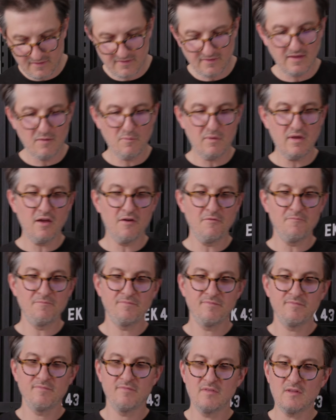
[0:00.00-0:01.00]
So there we go.
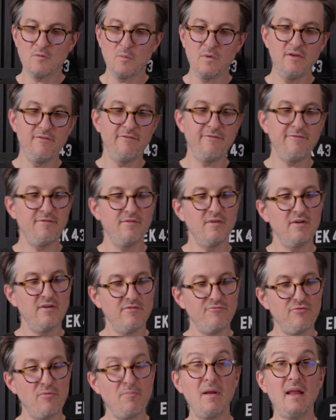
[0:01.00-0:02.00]
So when you've
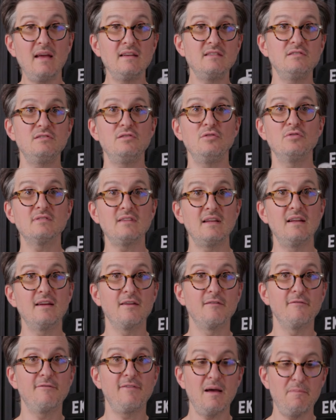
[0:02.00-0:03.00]
replaced your
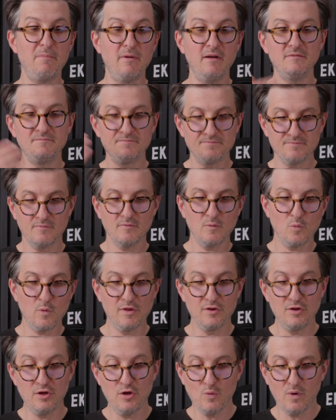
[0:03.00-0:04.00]
silicone flapper with
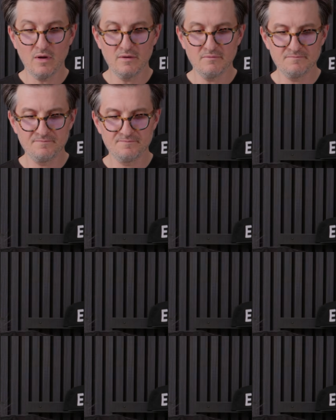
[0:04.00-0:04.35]
a new one,